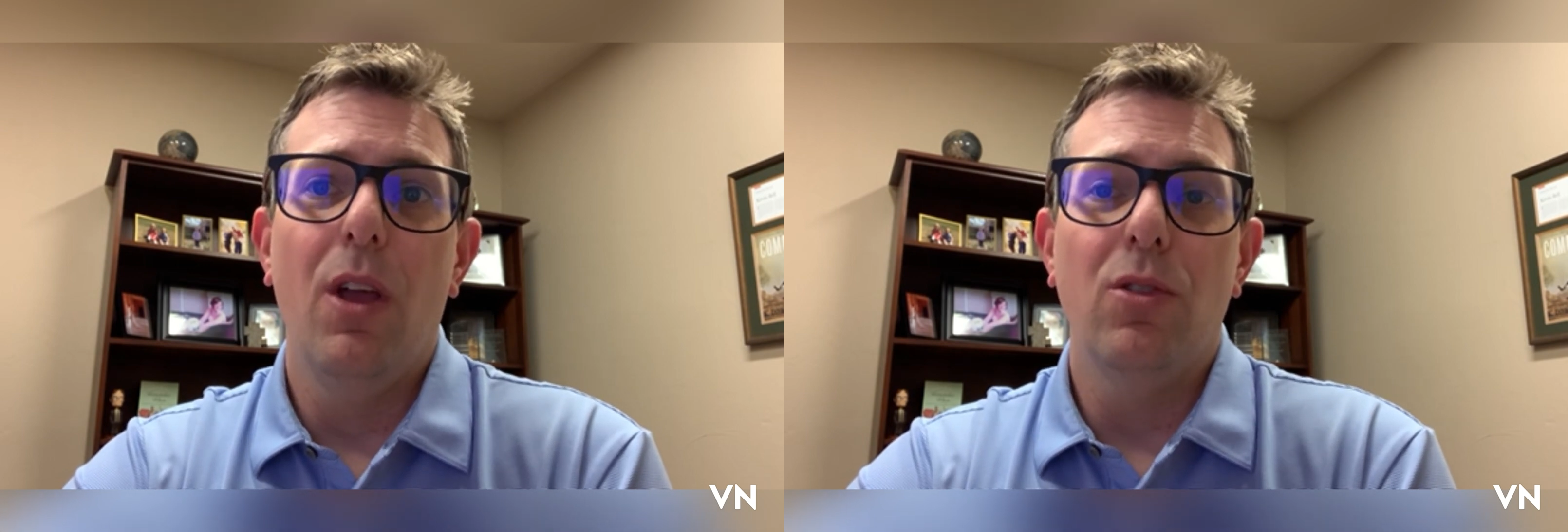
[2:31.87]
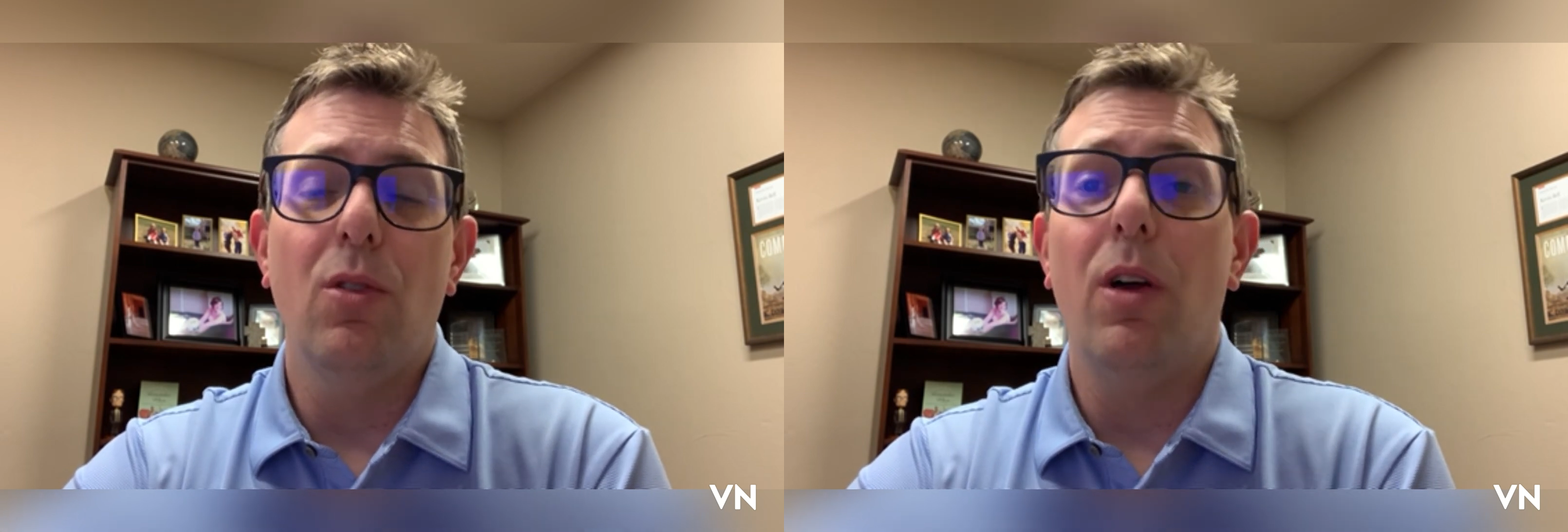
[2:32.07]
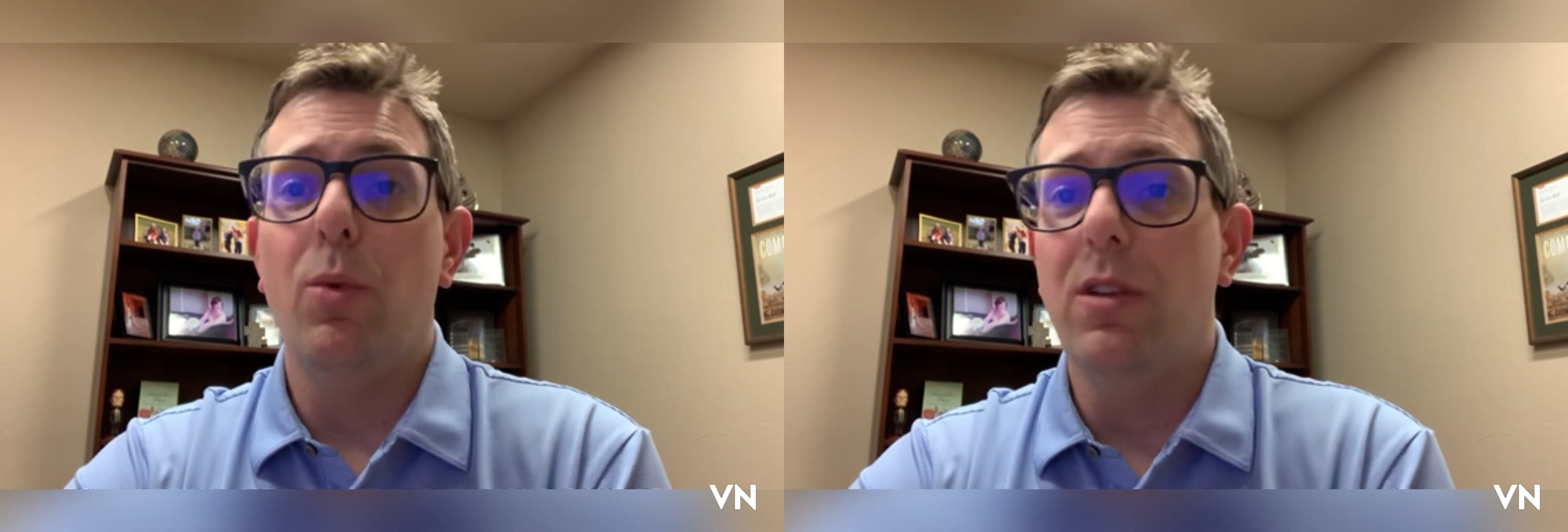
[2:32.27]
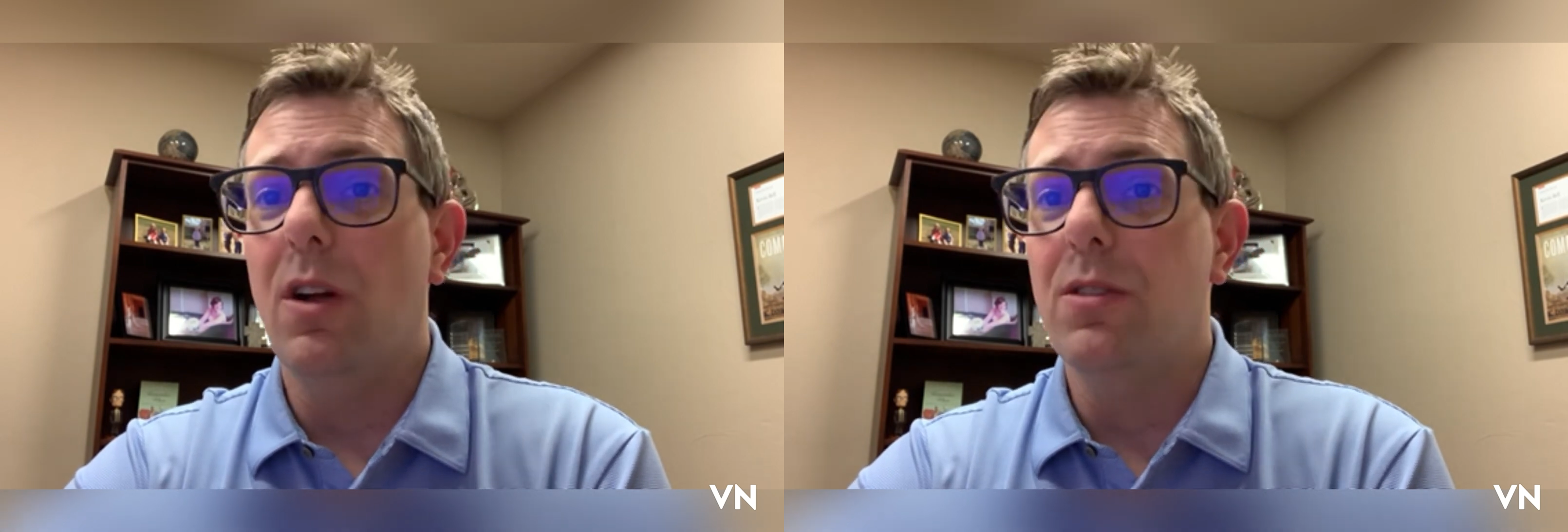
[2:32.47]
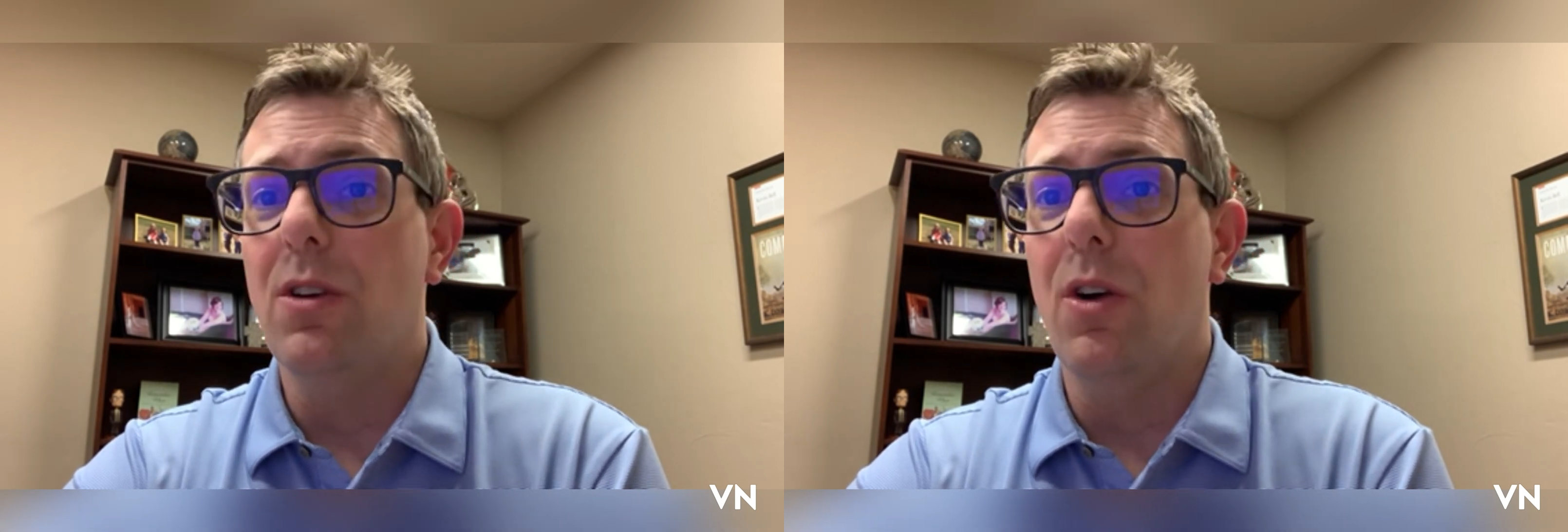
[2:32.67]
So like we
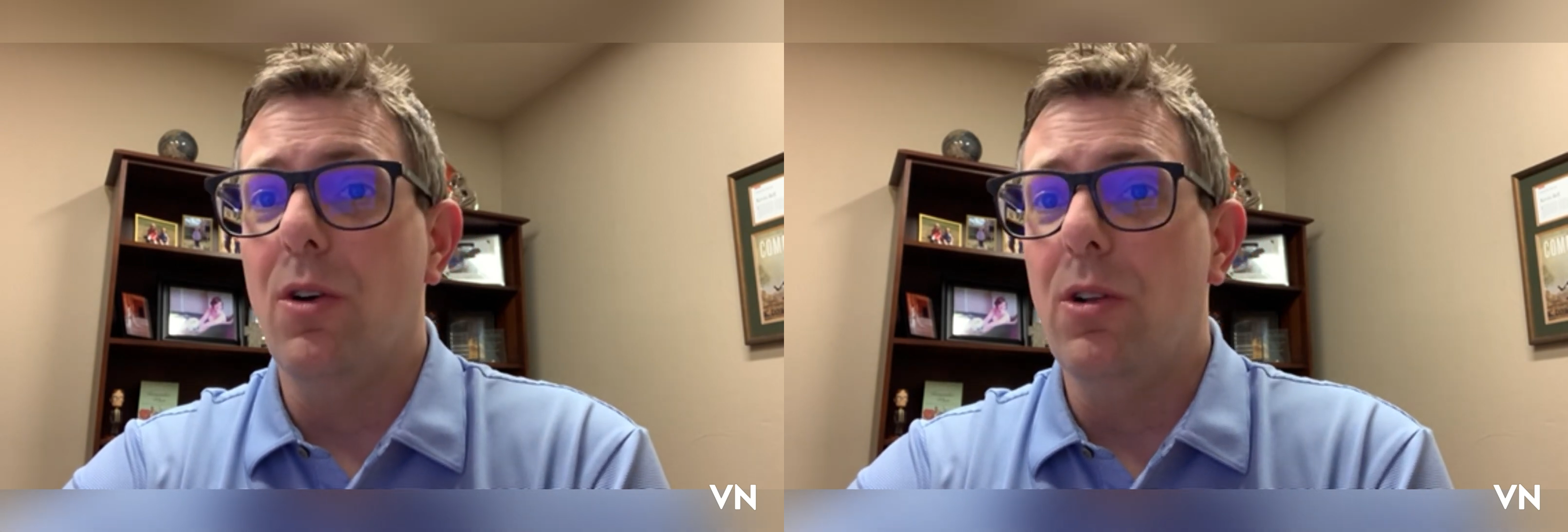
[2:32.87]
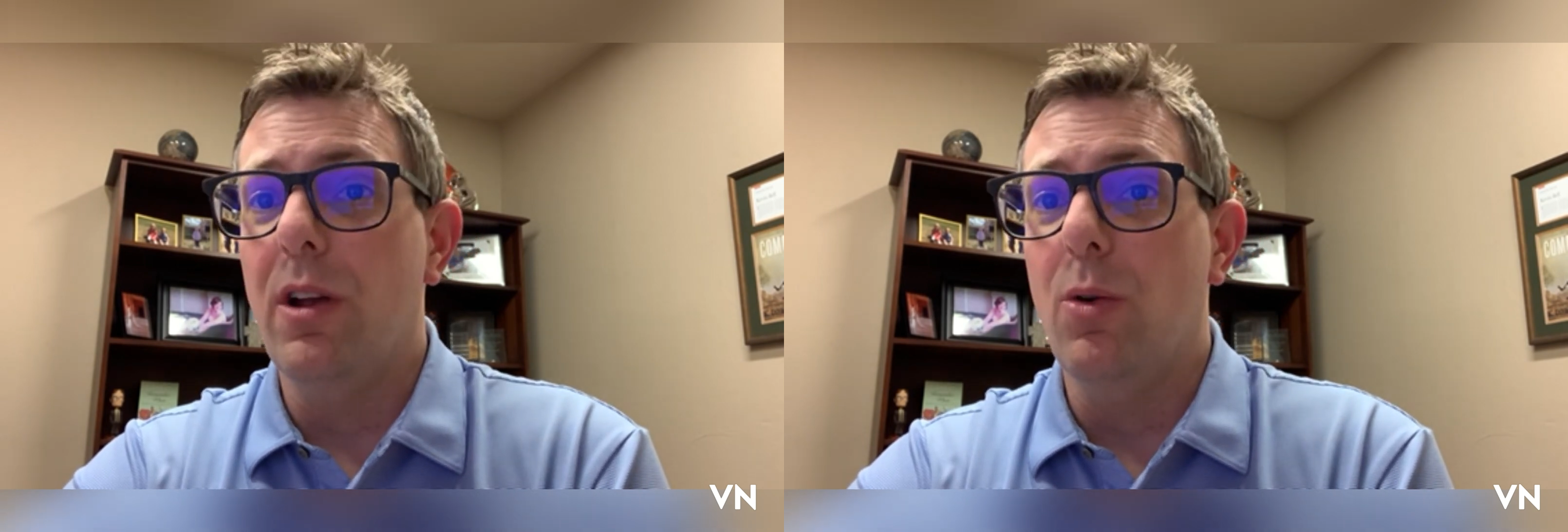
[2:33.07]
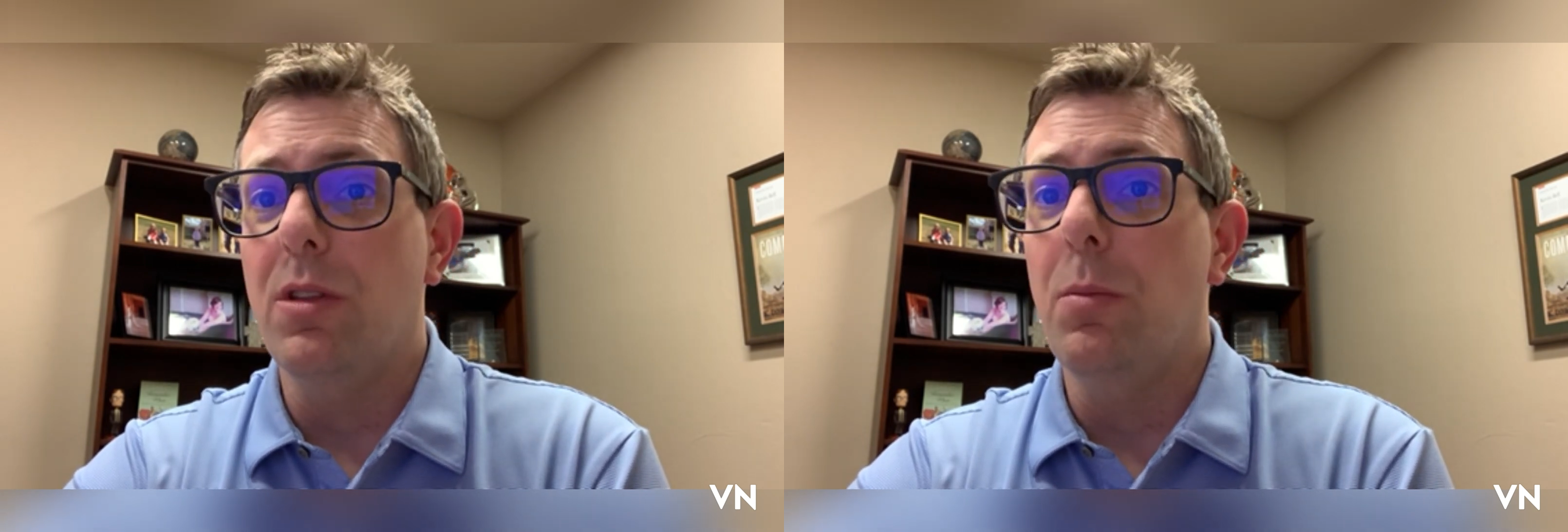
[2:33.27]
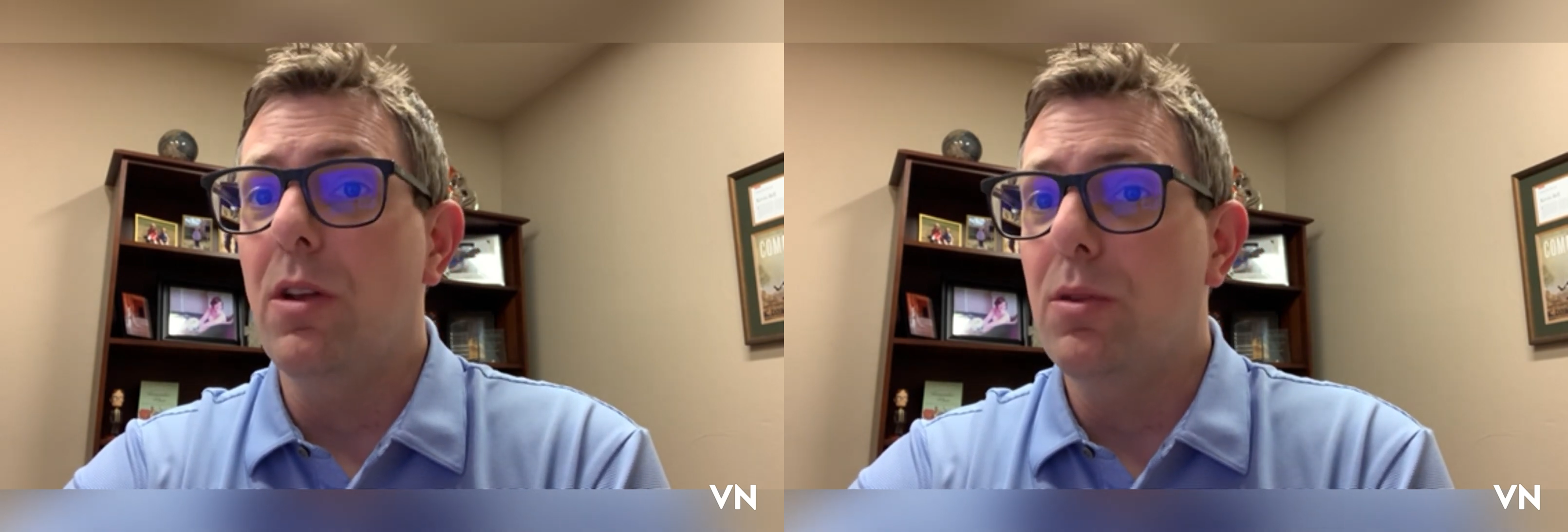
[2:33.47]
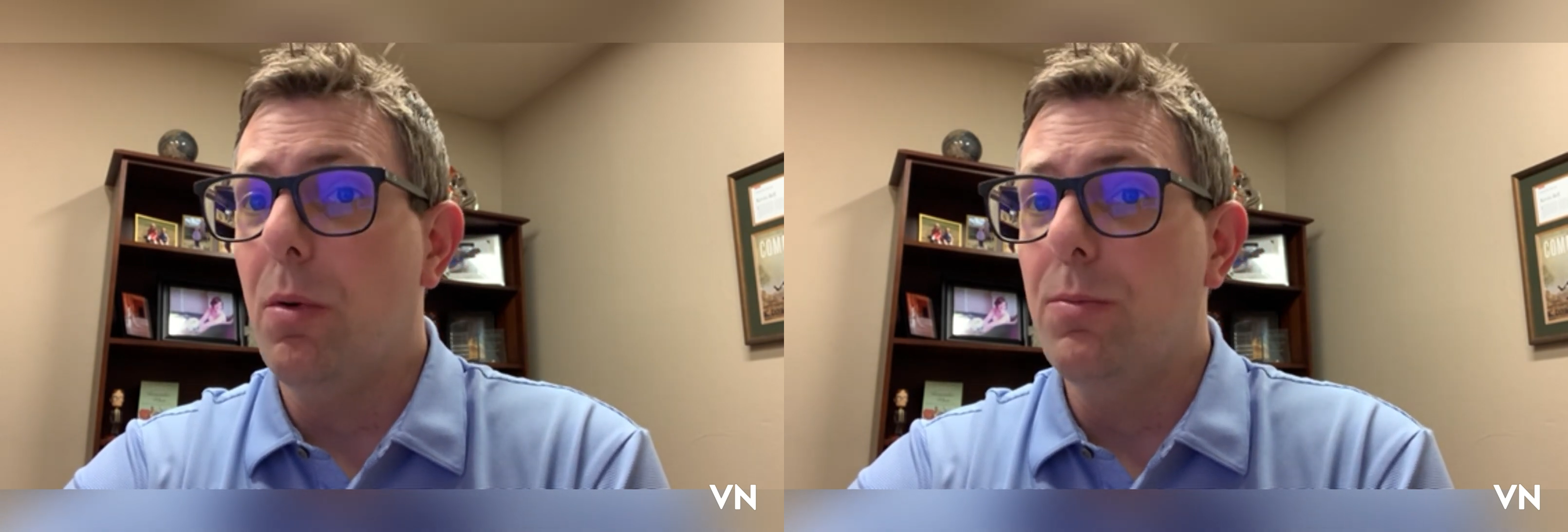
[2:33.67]
touched on earlier with the municipal